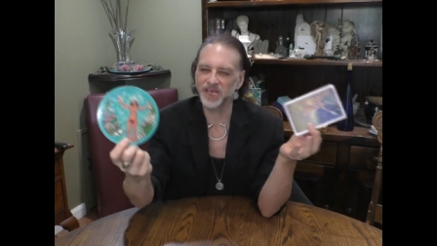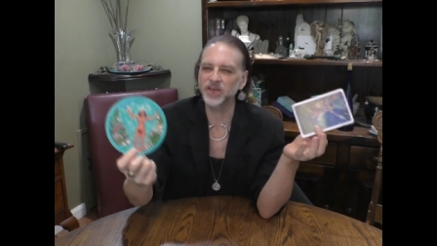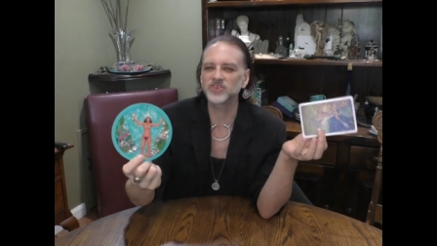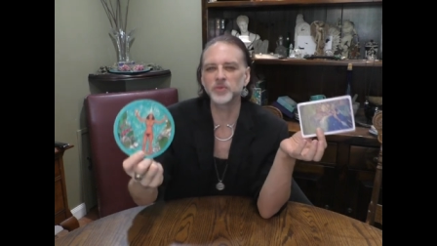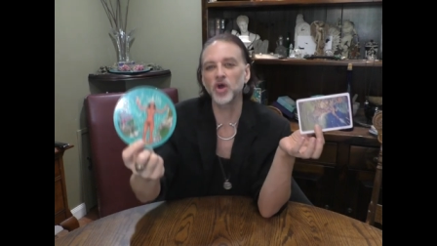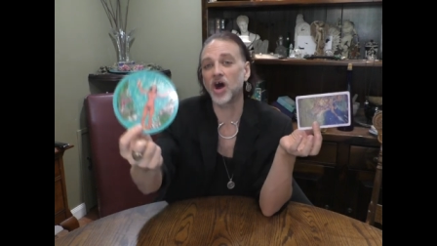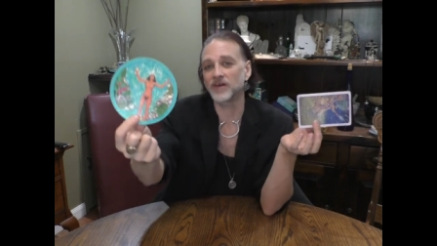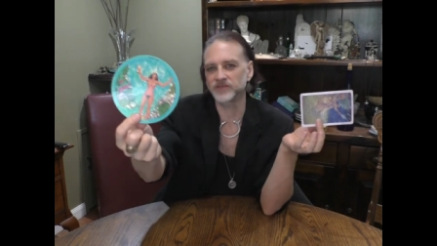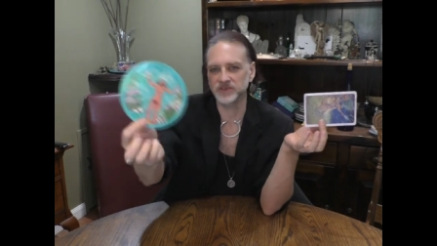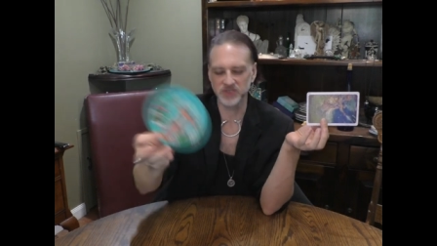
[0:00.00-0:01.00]
like someone
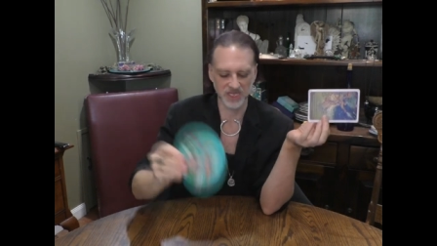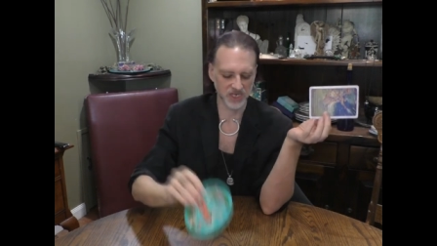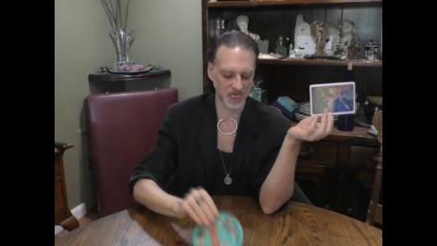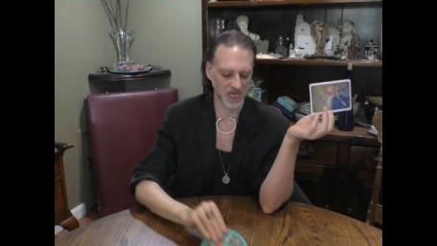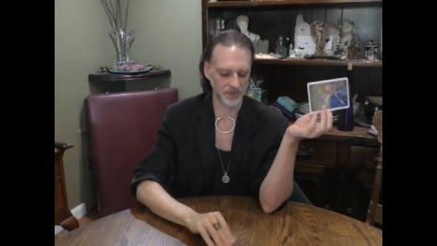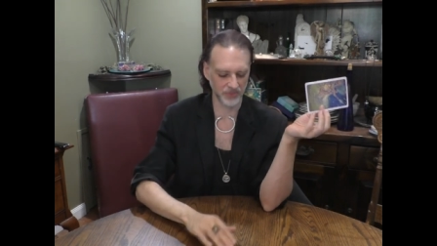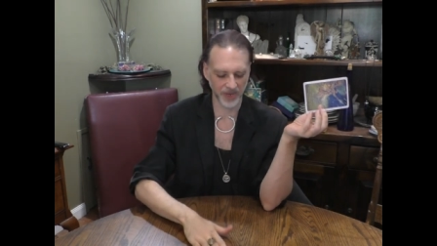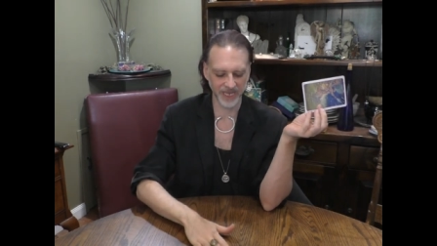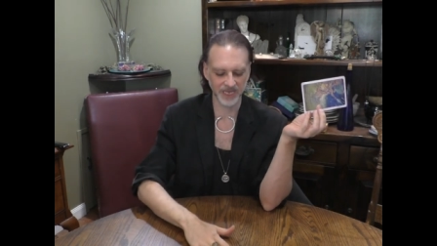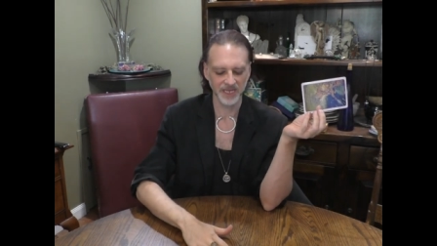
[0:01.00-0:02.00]
offers their cup,
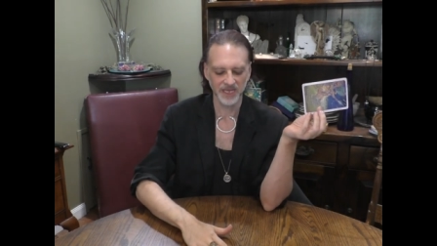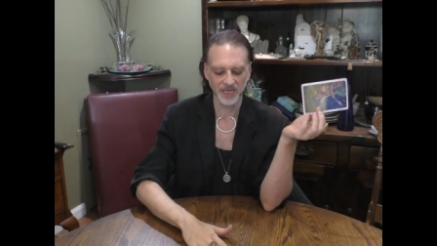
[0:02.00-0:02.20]
right?